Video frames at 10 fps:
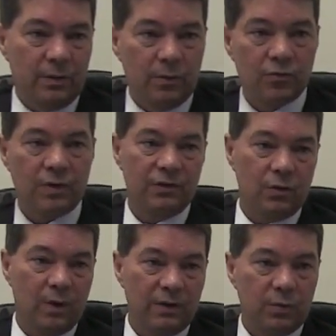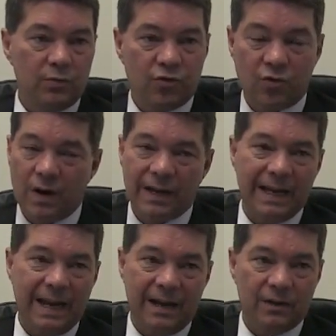So as always, we'll try and
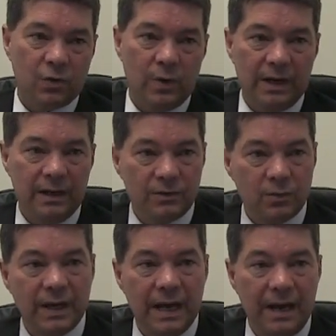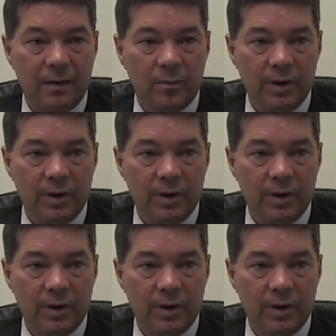get it out as quickly as we can.